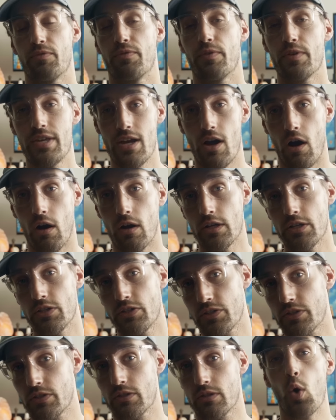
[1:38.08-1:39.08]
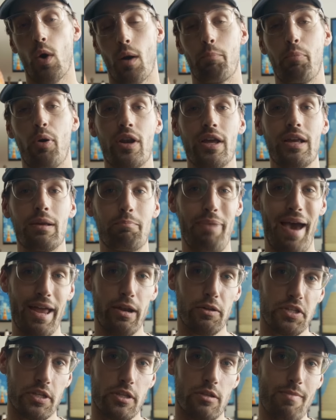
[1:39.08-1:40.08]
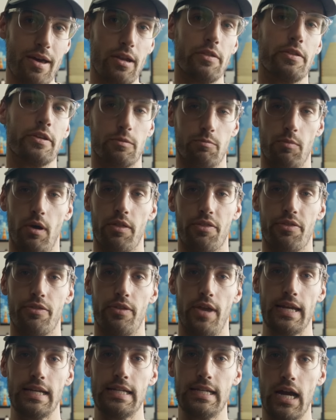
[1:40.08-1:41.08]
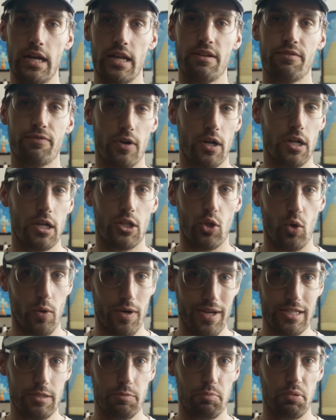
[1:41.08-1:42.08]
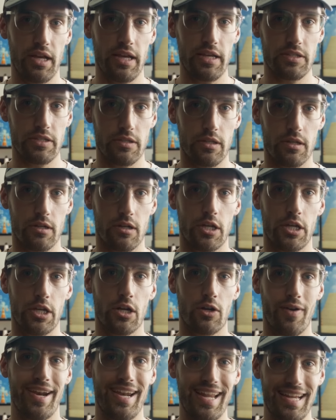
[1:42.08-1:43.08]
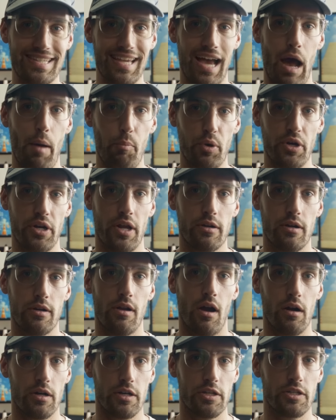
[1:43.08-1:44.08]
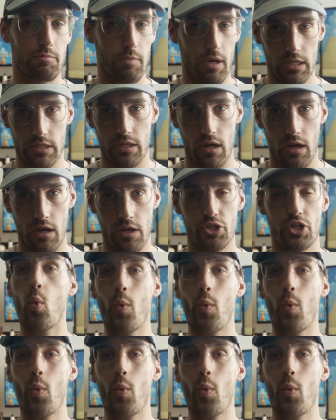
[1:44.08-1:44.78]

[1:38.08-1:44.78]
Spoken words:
for the artists who are putting pedal to the metal this month and gunning for a glorious place in the curated top 100 artist montage,